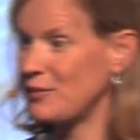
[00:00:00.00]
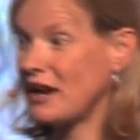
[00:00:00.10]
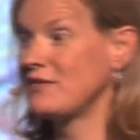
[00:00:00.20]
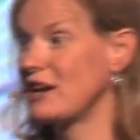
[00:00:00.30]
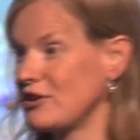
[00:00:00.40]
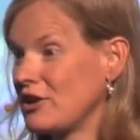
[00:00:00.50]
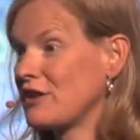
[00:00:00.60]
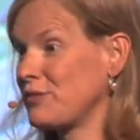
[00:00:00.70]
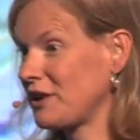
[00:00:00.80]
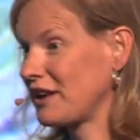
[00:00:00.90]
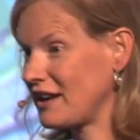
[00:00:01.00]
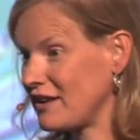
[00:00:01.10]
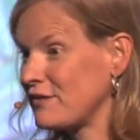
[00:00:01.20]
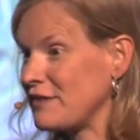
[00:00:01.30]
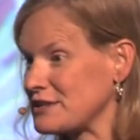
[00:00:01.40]
but I've done a lot of work
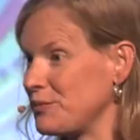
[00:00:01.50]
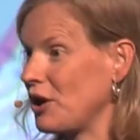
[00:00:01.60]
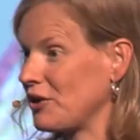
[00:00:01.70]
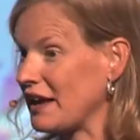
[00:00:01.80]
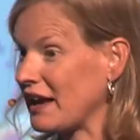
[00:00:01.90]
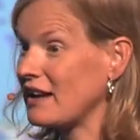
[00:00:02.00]
in face modeling,